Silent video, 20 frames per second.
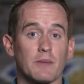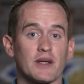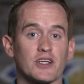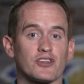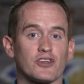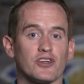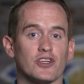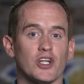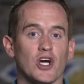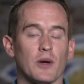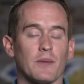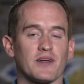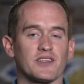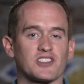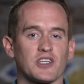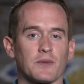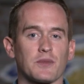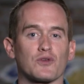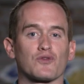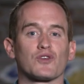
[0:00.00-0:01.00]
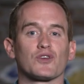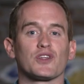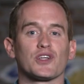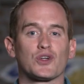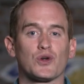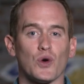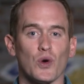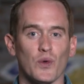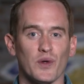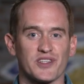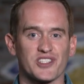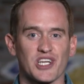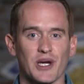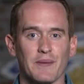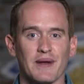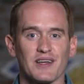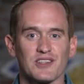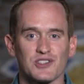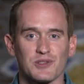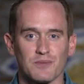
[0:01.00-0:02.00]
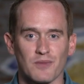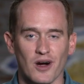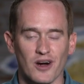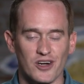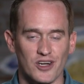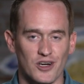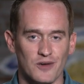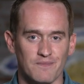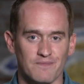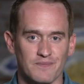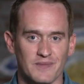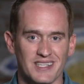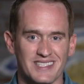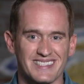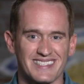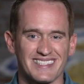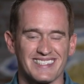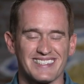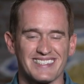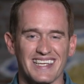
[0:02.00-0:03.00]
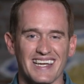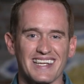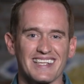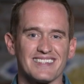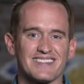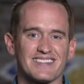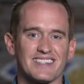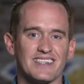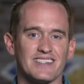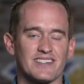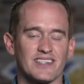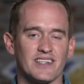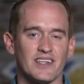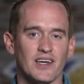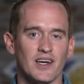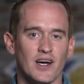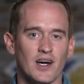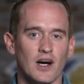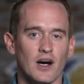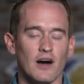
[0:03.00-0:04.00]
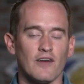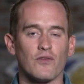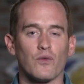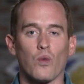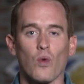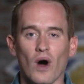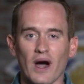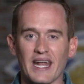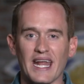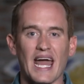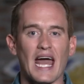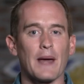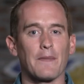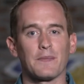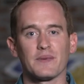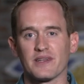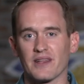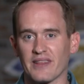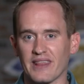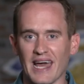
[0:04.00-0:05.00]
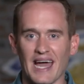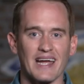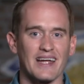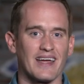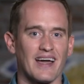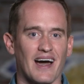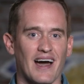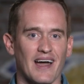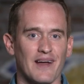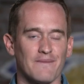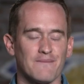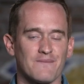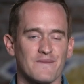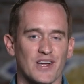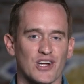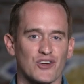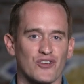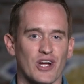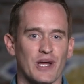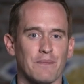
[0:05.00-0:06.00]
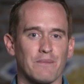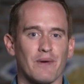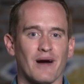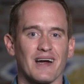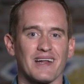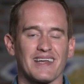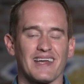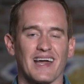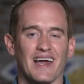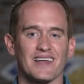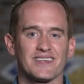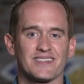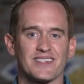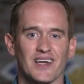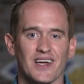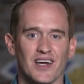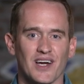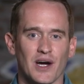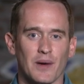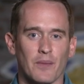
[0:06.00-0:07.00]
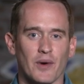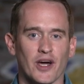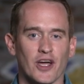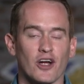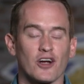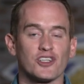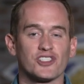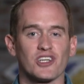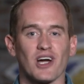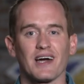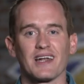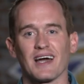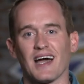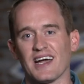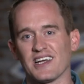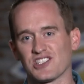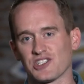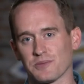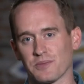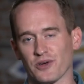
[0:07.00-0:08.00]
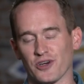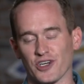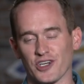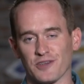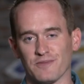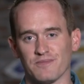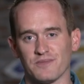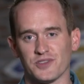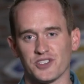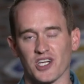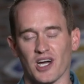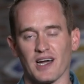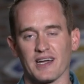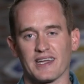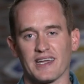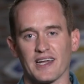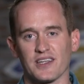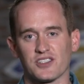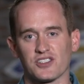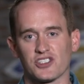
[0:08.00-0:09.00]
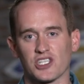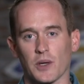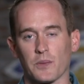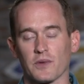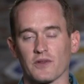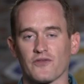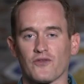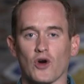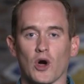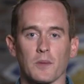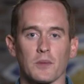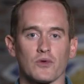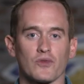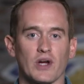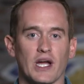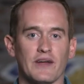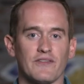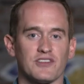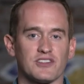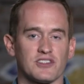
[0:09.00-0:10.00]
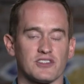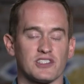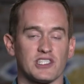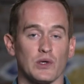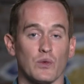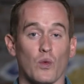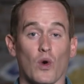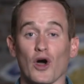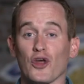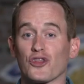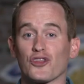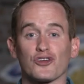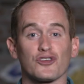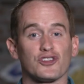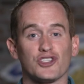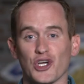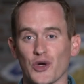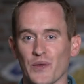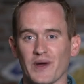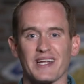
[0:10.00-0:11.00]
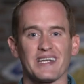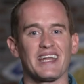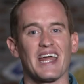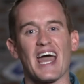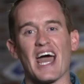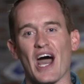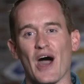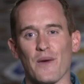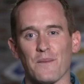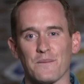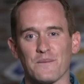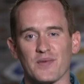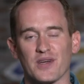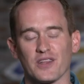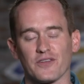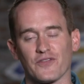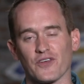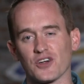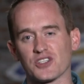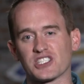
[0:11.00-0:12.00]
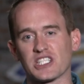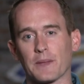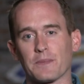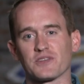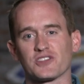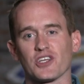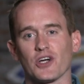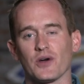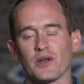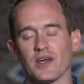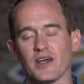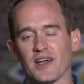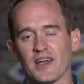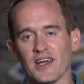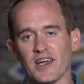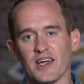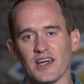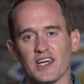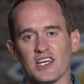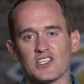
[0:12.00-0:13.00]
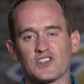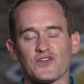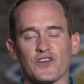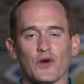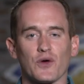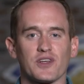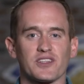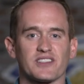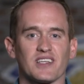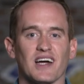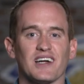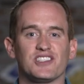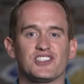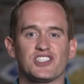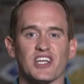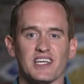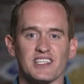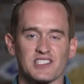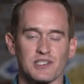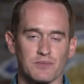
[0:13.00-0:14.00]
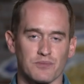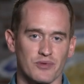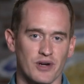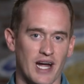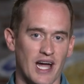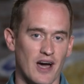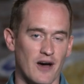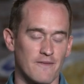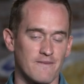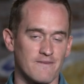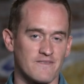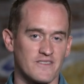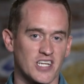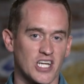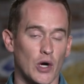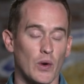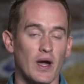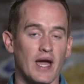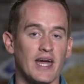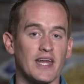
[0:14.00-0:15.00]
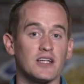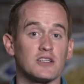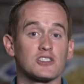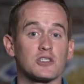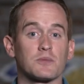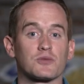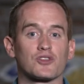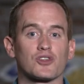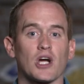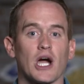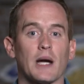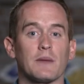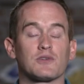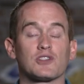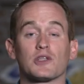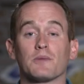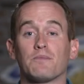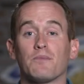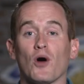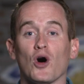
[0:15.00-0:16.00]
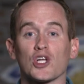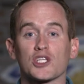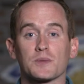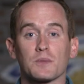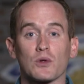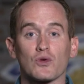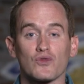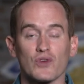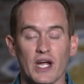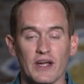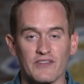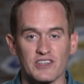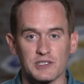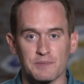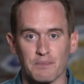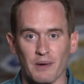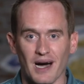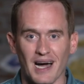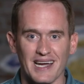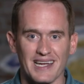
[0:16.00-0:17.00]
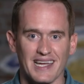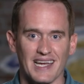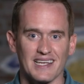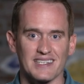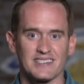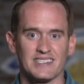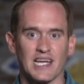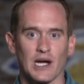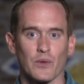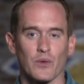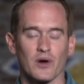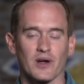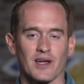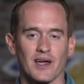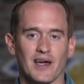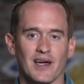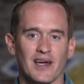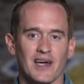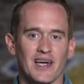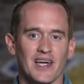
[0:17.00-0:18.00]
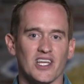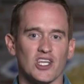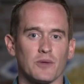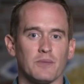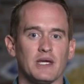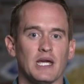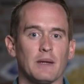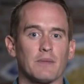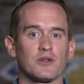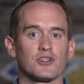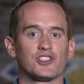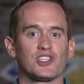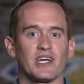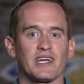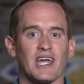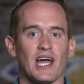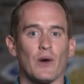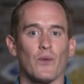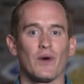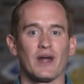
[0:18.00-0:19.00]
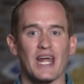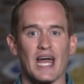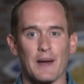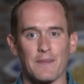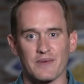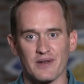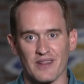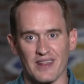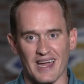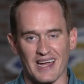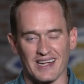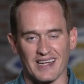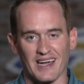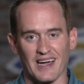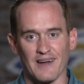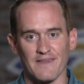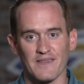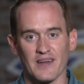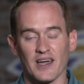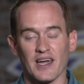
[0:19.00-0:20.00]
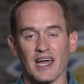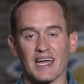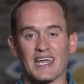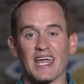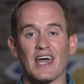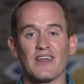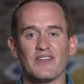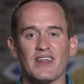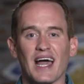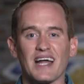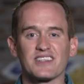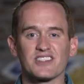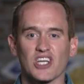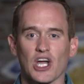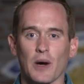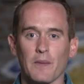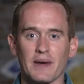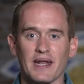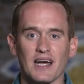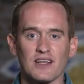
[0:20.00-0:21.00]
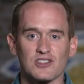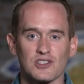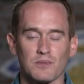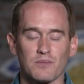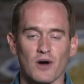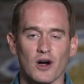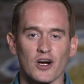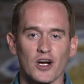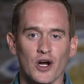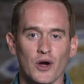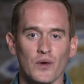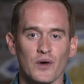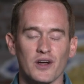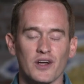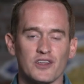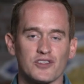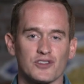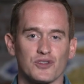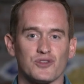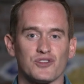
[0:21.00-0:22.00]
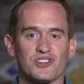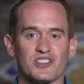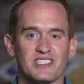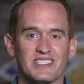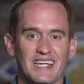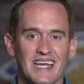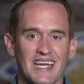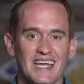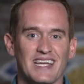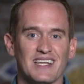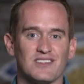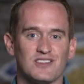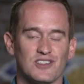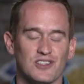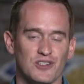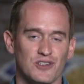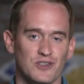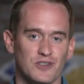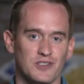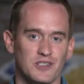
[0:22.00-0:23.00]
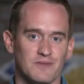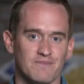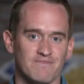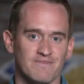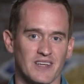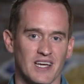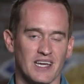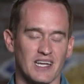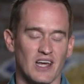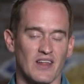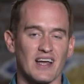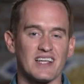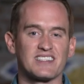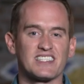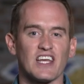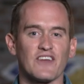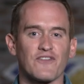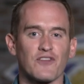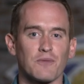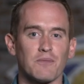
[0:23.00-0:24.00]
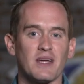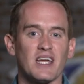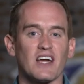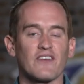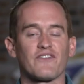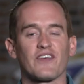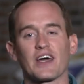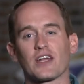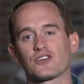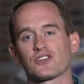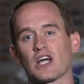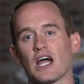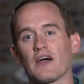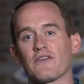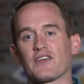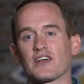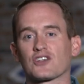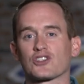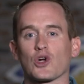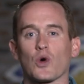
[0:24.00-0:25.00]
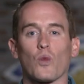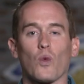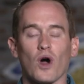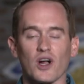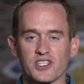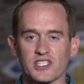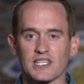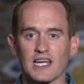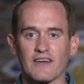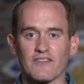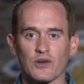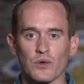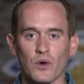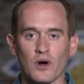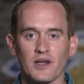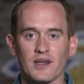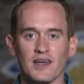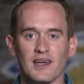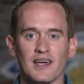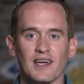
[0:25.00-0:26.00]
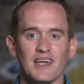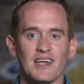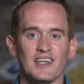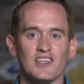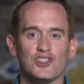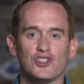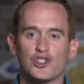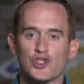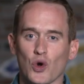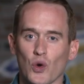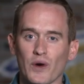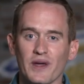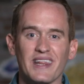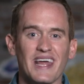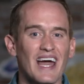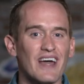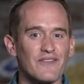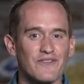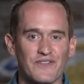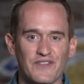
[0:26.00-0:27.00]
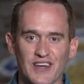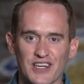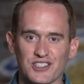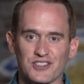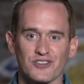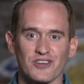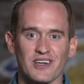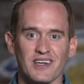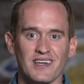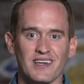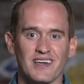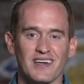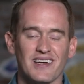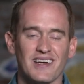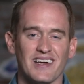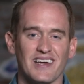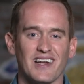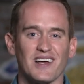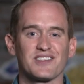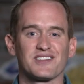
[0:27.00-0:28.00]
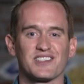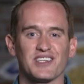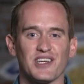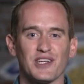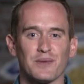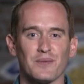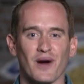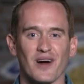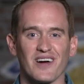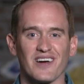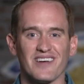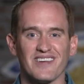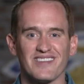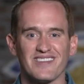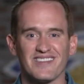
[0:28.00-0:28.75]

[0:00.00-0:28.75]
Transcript: to make sure you know about something really cool that's coming out tomorrow. It's the second season of What Happened to That Guy, a great podcast by our John Eisenberg. John catches up with former Ravens to see what they're doing now. And the first episode is focused on Jason Brown. Go ahead and subscribe to the Baltimore Ravens Podcast Network. You'll be able to check out What Happened to That Guy. Again, that's coming out tomorrow, so stay tuned. Now, that's it for me on Final Drive. Thanks for watching, everyone. Enjoy that victory, and I'll see you tomorrow.